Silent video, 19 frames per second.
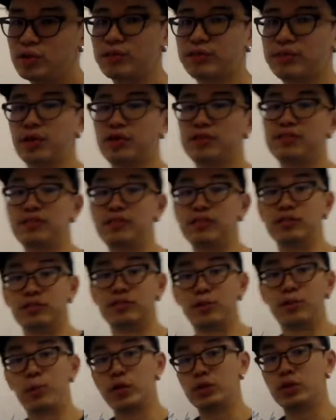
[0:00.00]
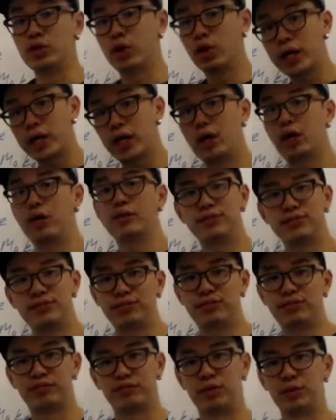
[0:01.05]
you have to consider. So when you look at all these
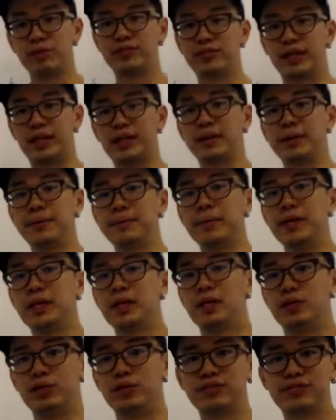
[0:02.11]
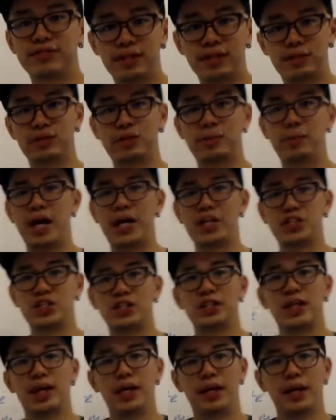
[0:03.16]
different roles then, you'll start to
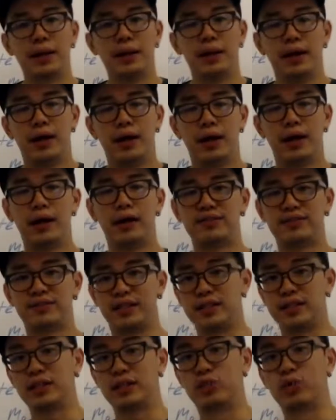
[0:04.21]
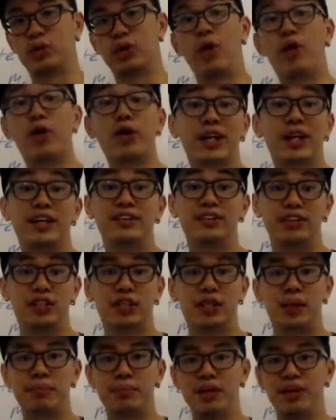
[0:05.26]
imagine that selling into an organization
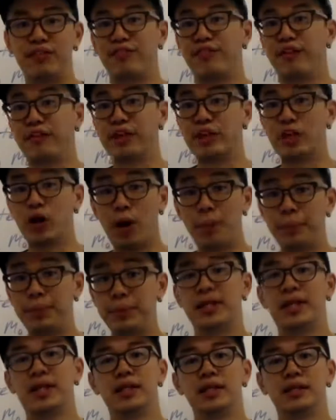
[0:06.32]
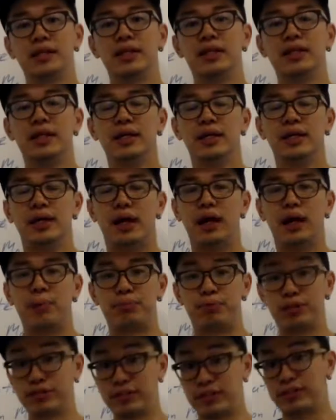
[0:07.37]
can be a fairly complicated
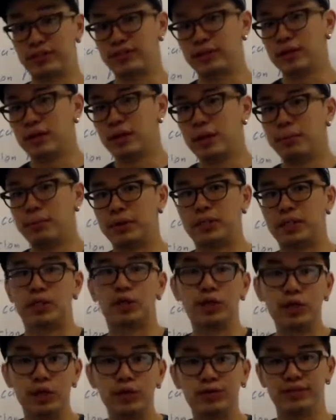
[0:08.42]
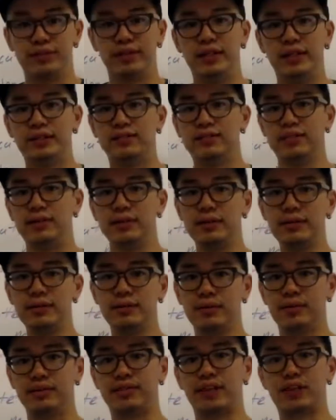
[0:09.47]
process. But the good news is
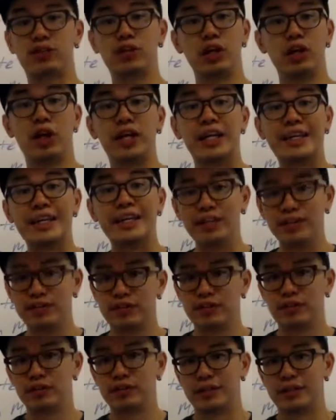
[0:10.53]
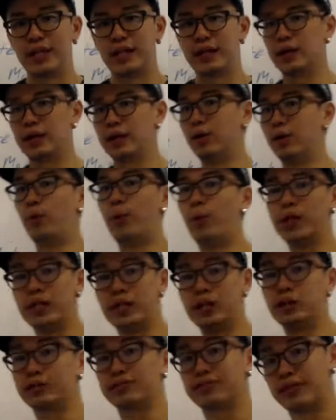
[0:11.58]
it's actually a lot easier than what it
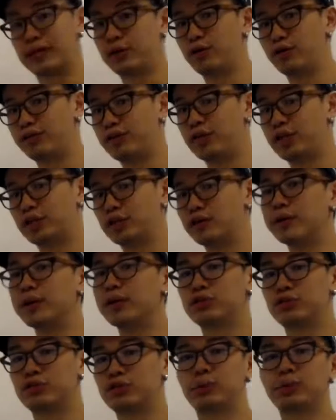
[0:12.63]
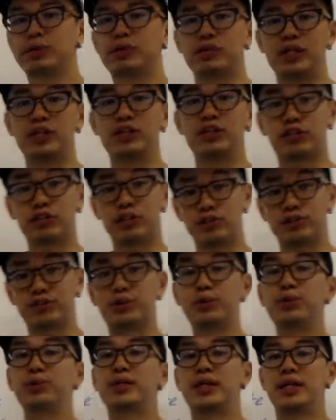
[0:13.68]
looks like over here. So I want to introduce
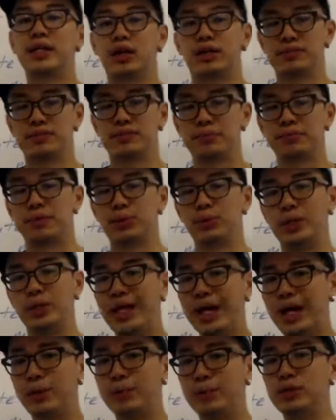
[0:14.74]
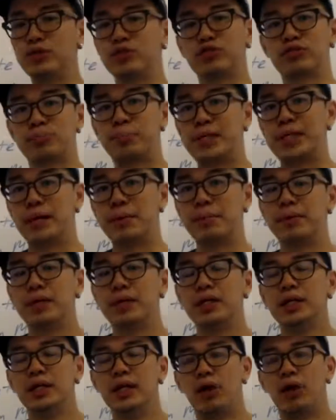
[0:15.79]
two key concepts that will help you speed up
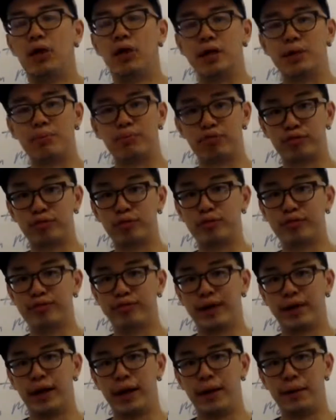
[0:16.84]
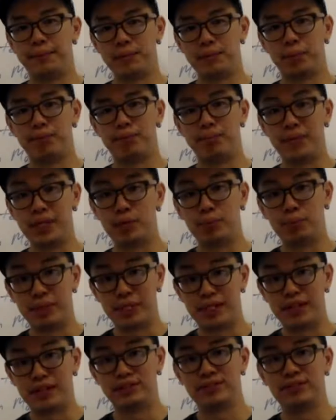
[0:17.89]
or improve your
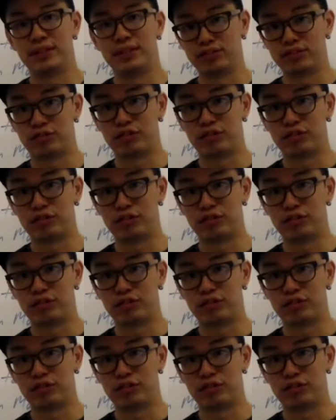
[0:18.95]
B2B sales